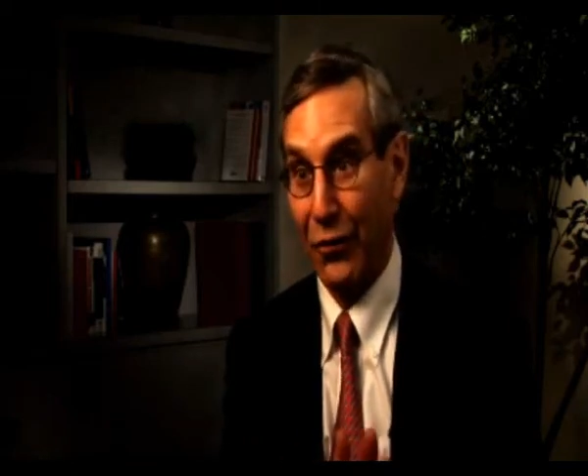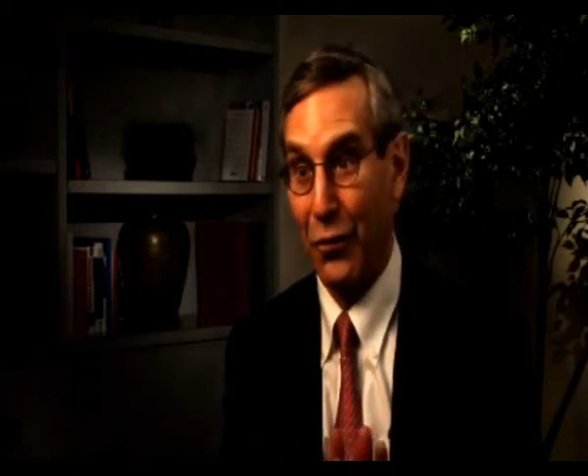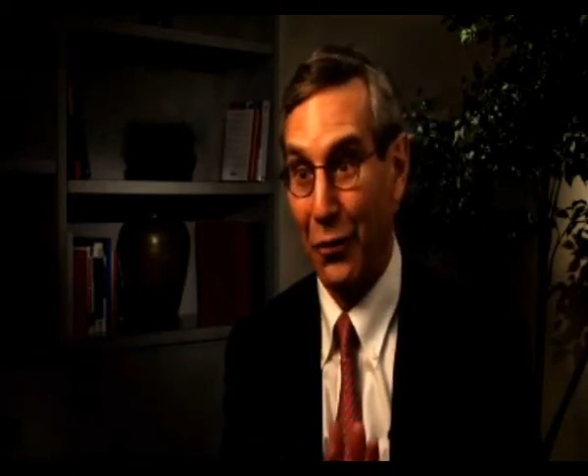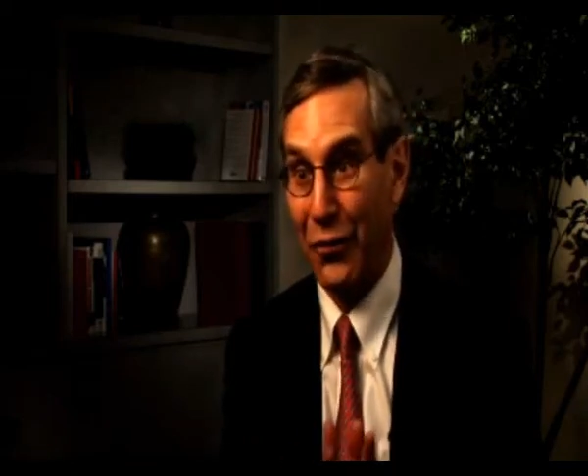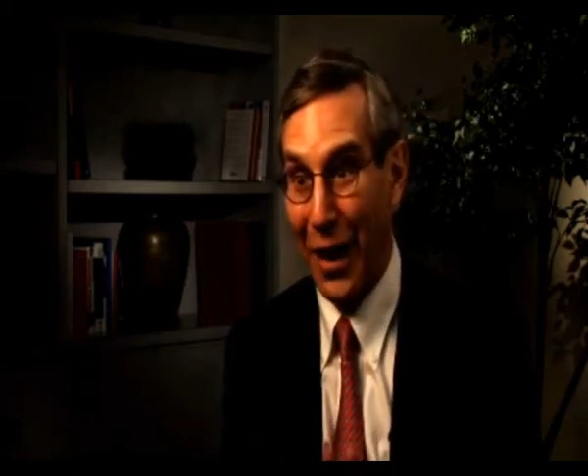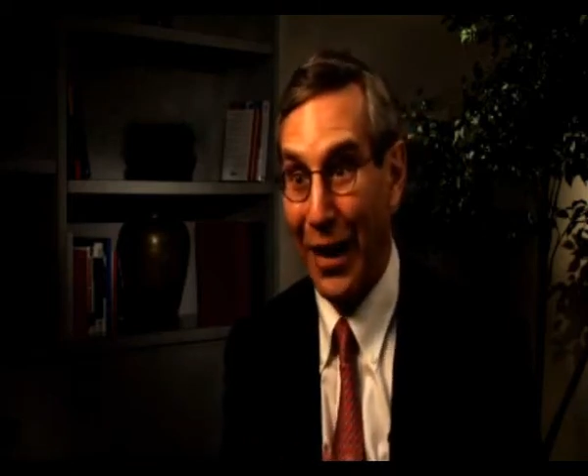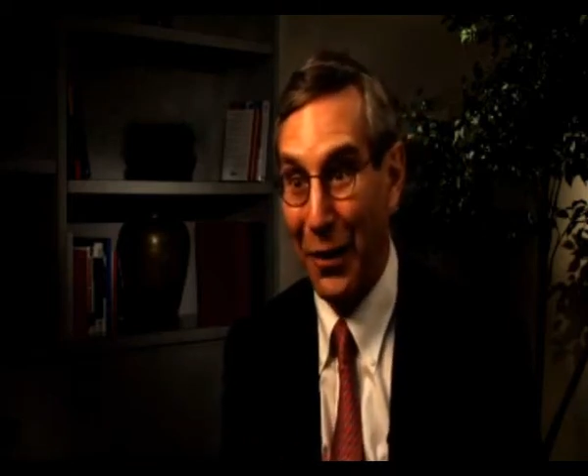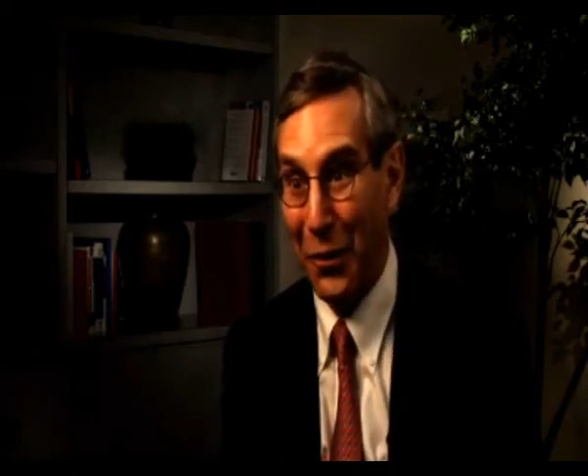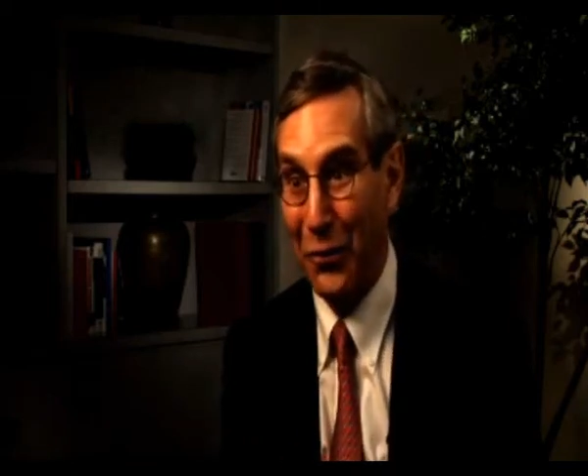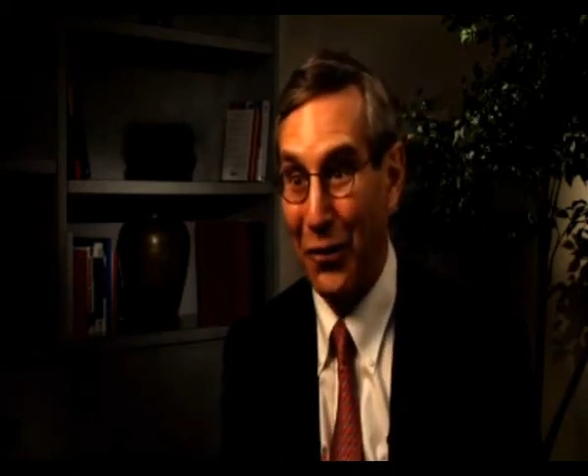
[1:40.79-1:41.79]
sort of
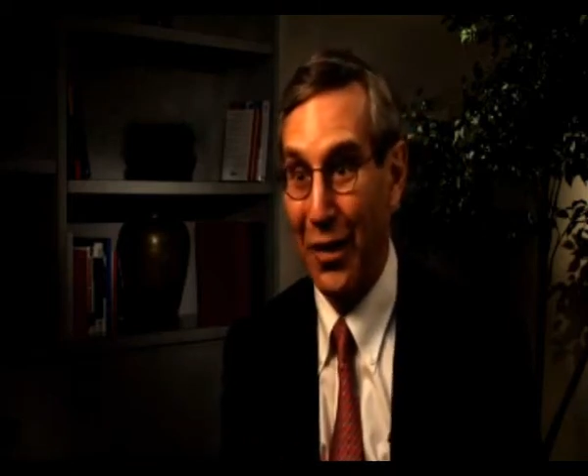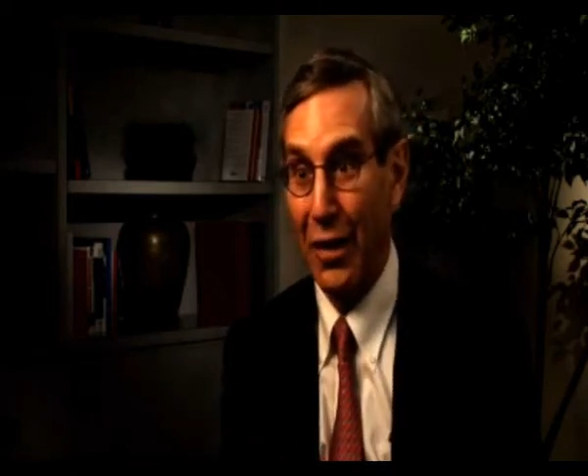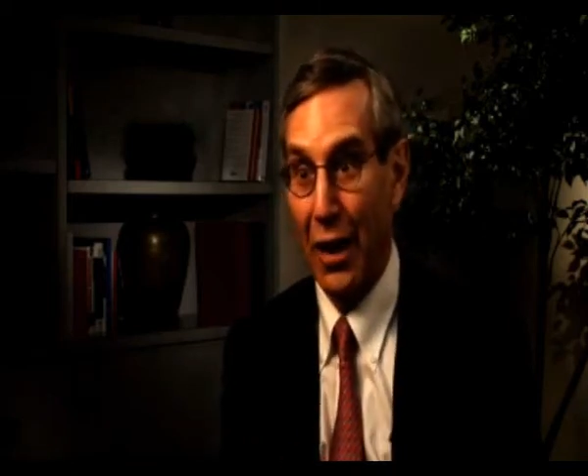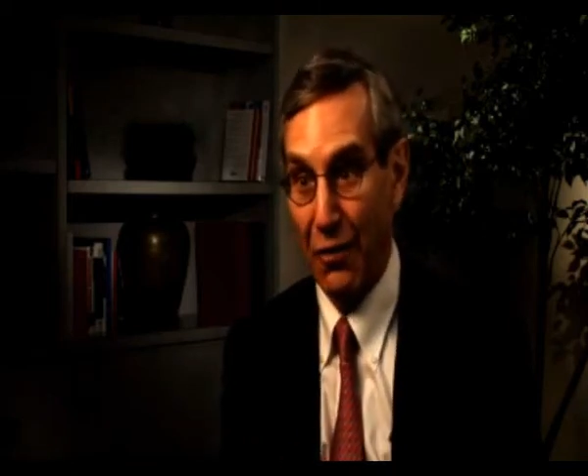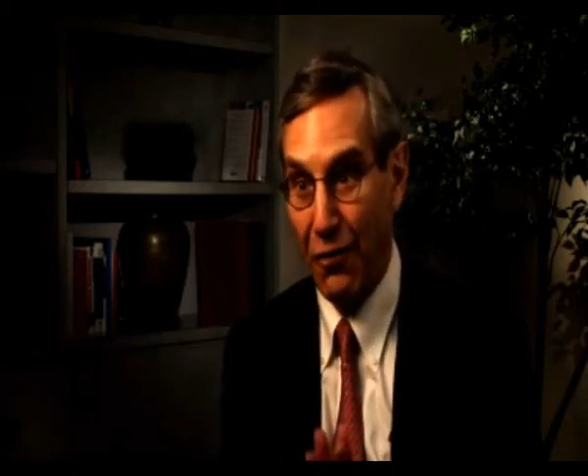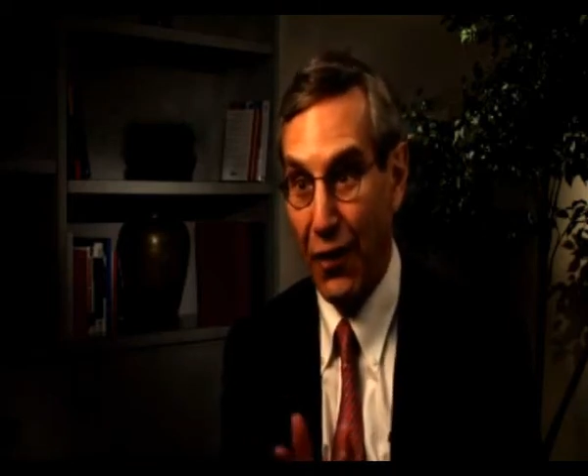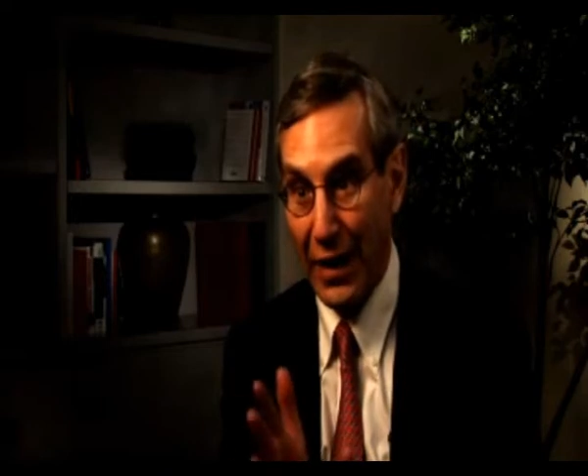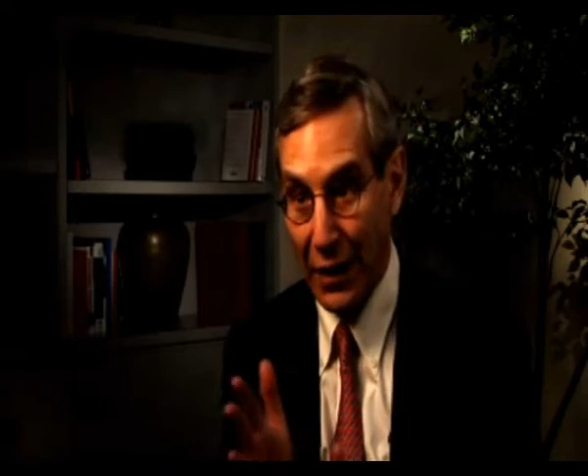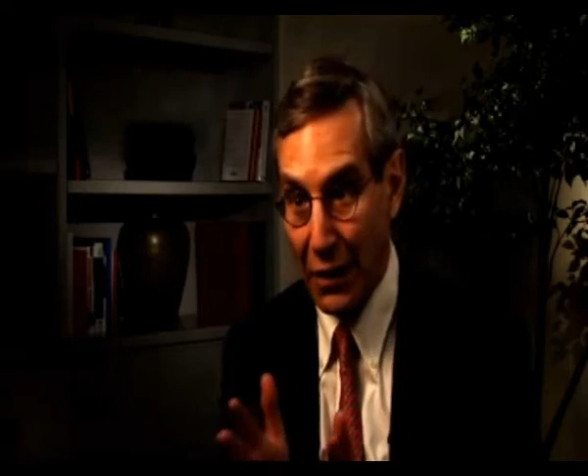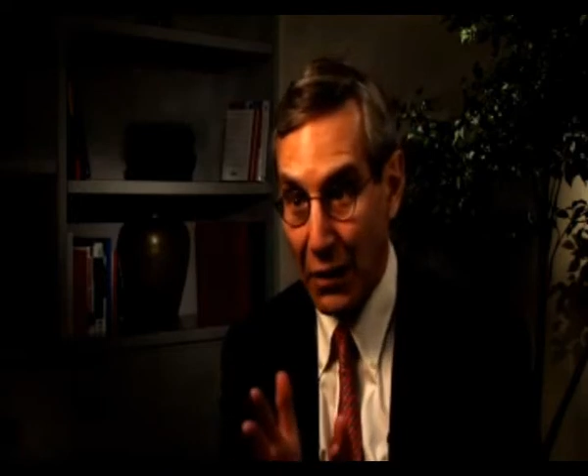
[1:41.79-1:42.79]
silos and
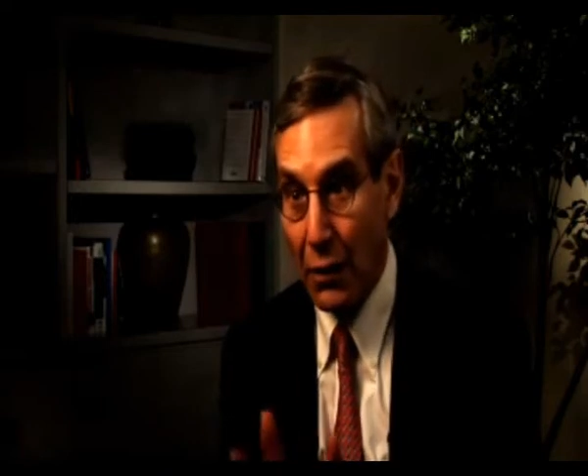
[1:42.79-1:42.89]
fighting.